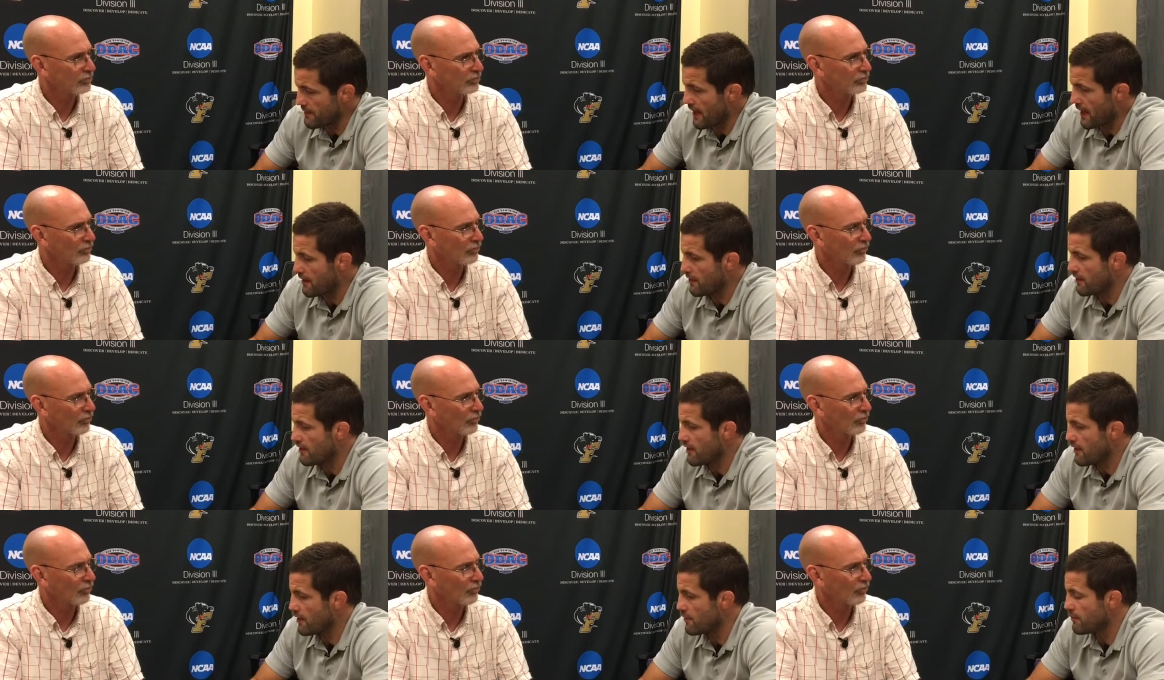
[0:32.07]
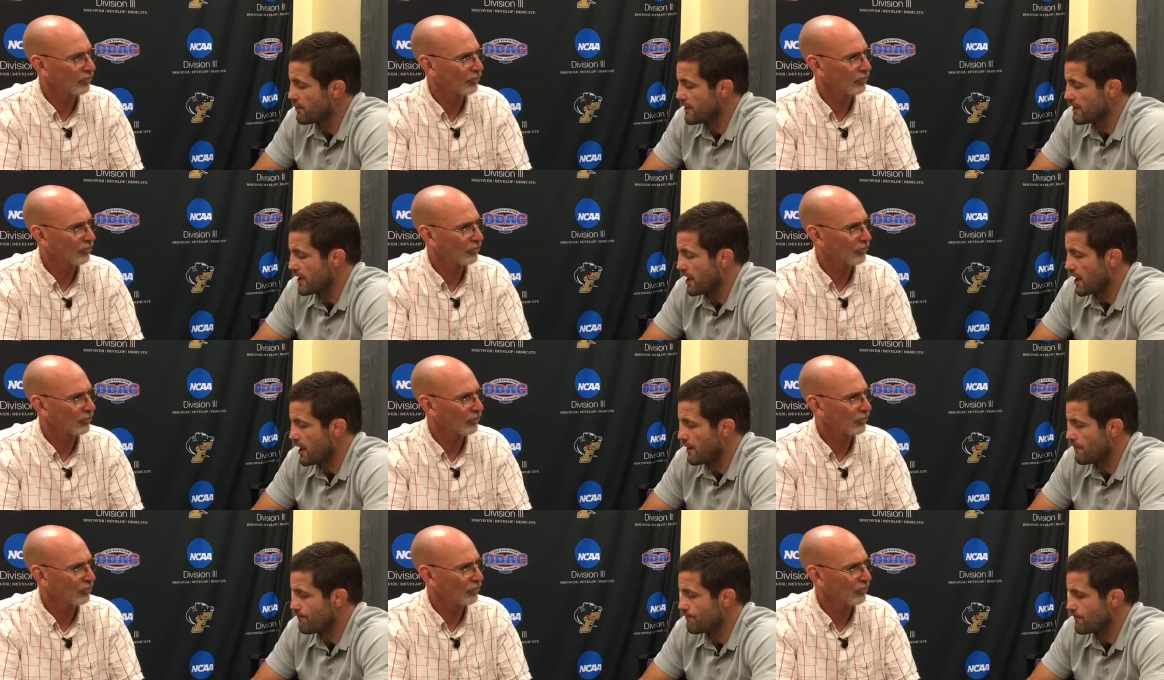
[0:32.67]
Speaker 1: down there. But
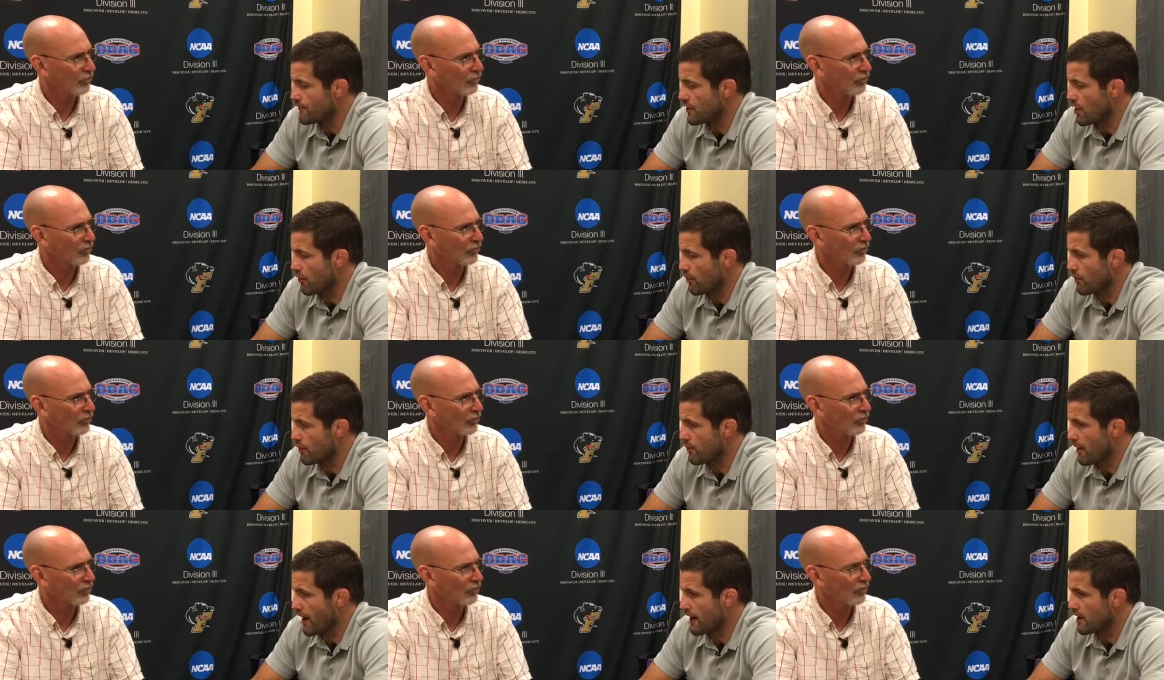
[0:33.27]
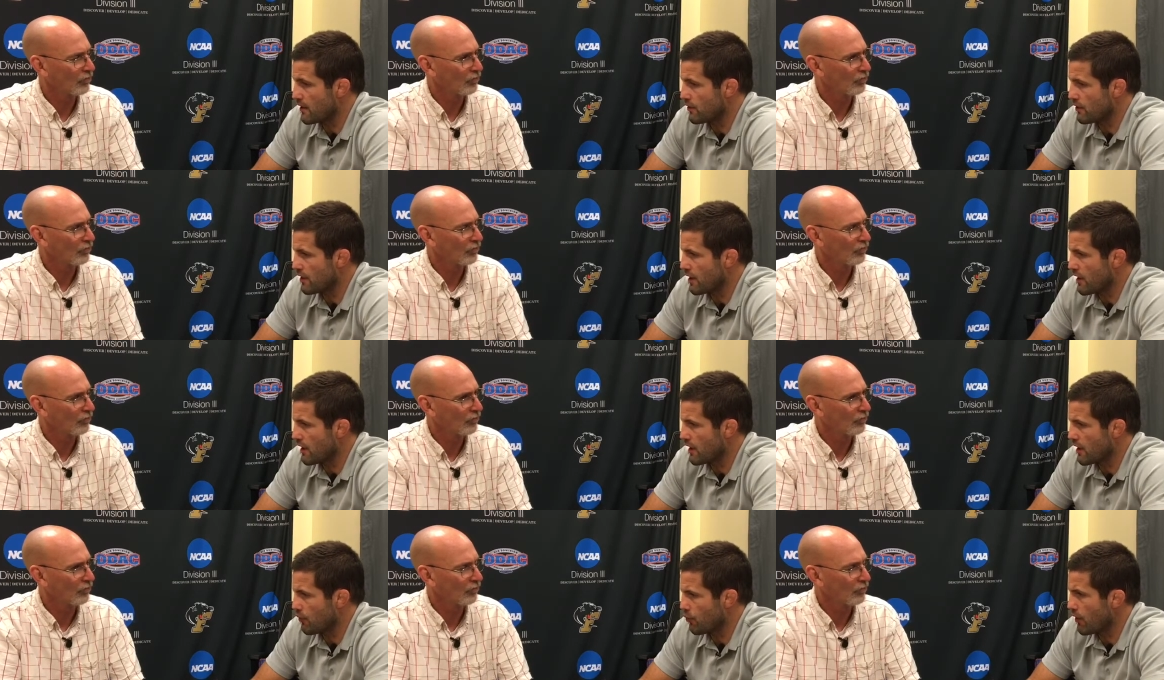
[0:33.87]
um, you know, we brought in
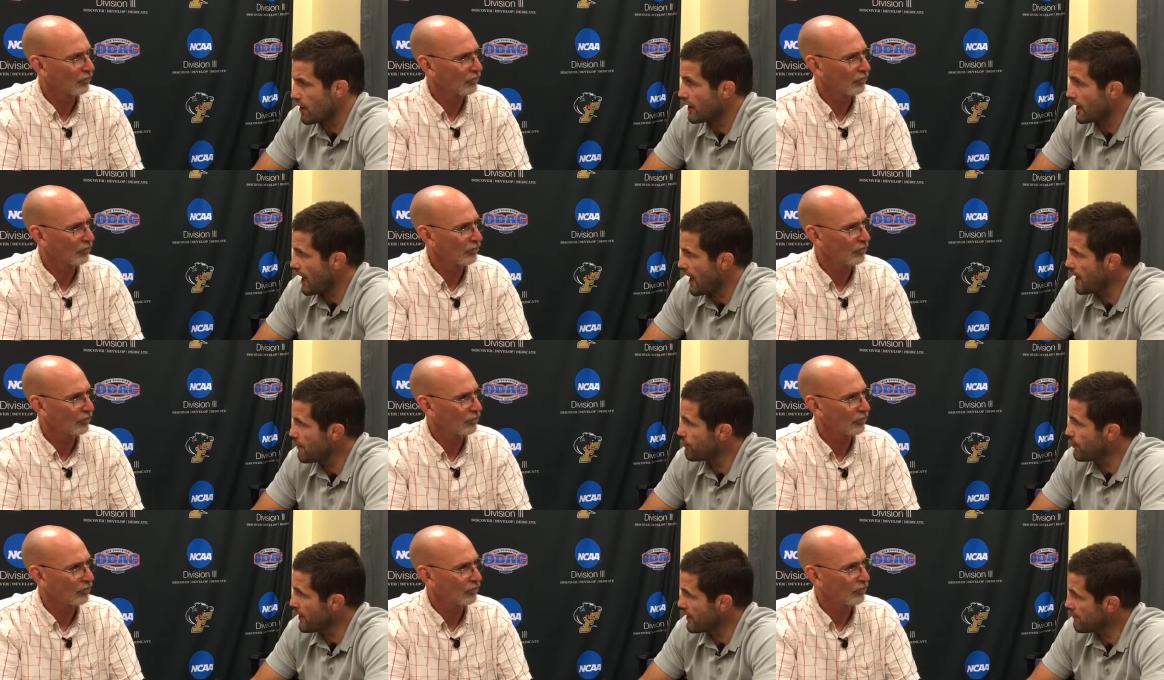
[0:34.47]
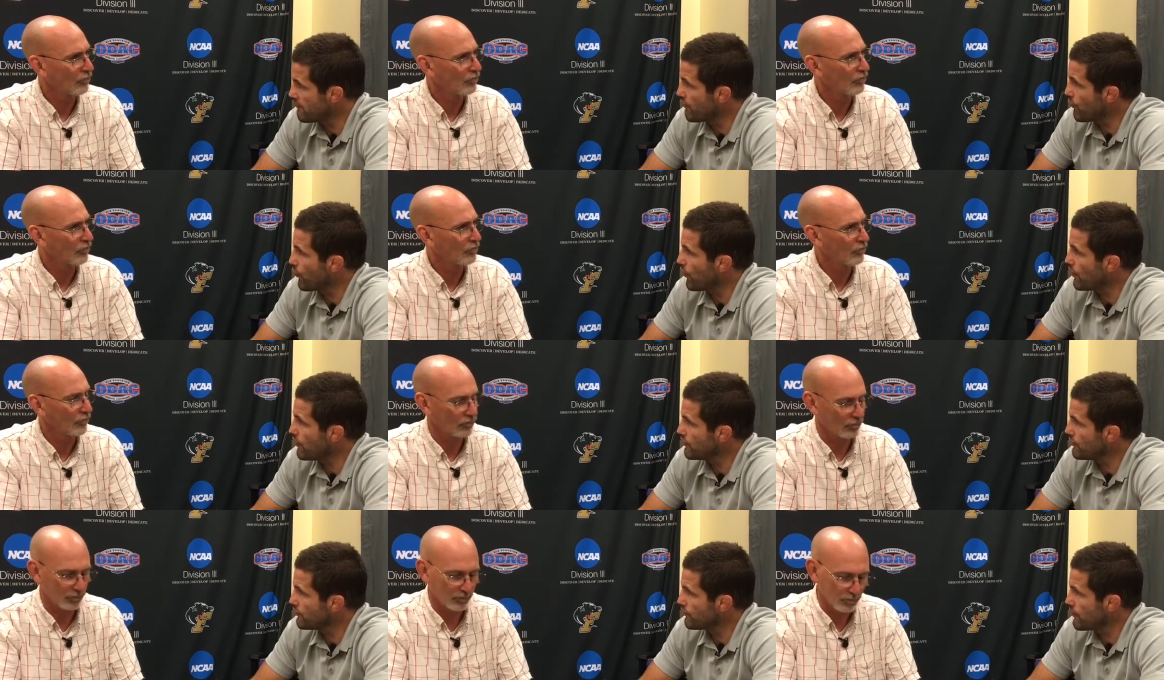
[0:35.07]
uh, one guy, Brandon Vore
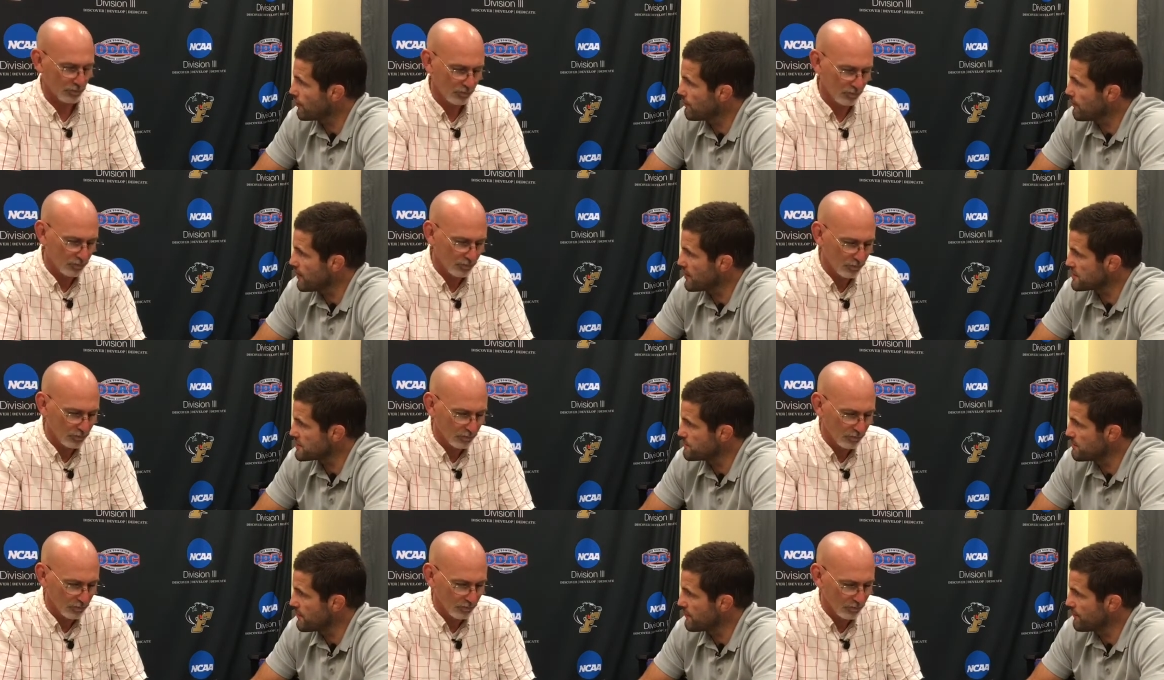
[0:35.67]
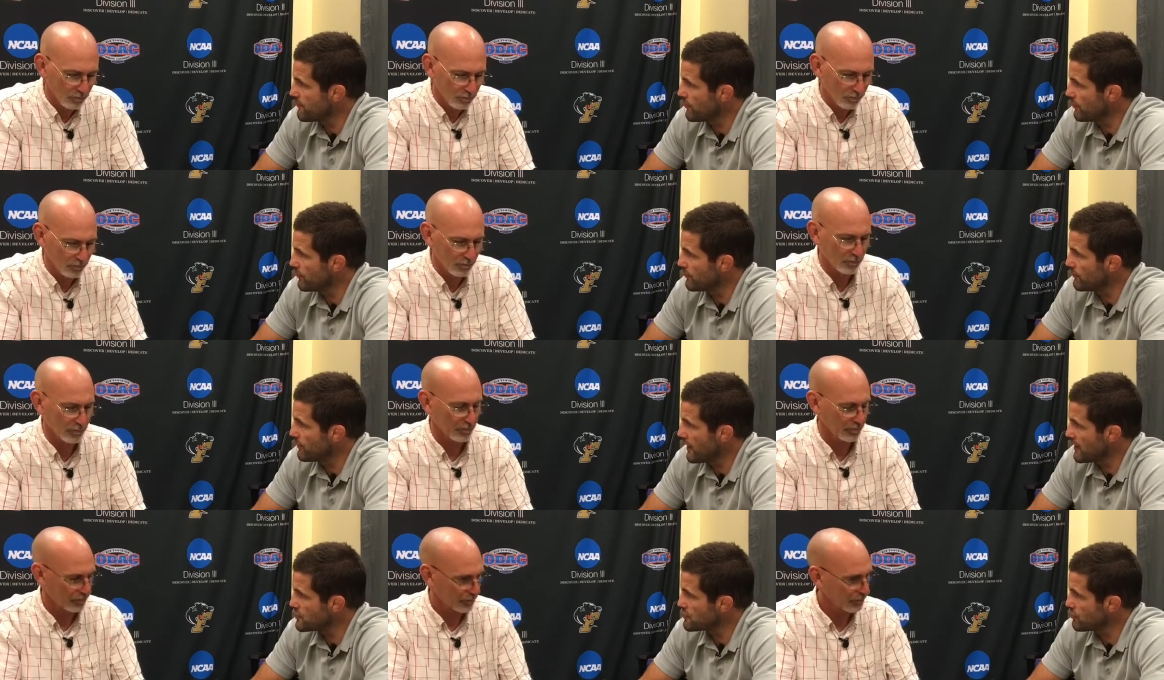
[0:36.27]
from uh,
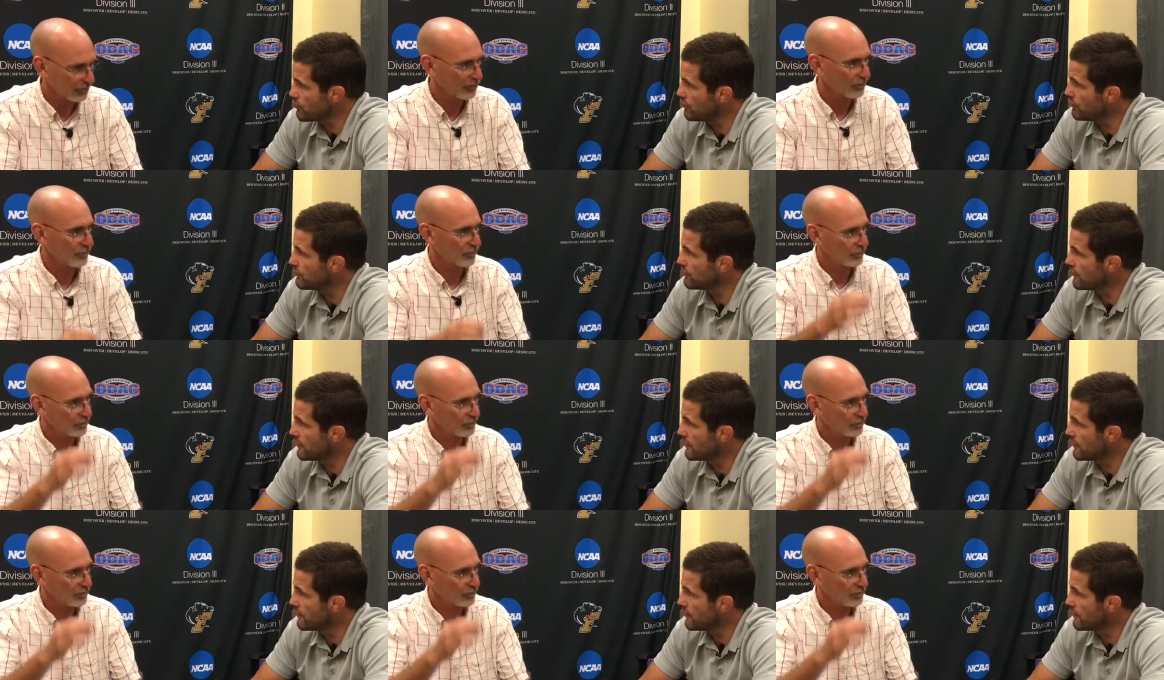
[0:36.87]
Smithfield High School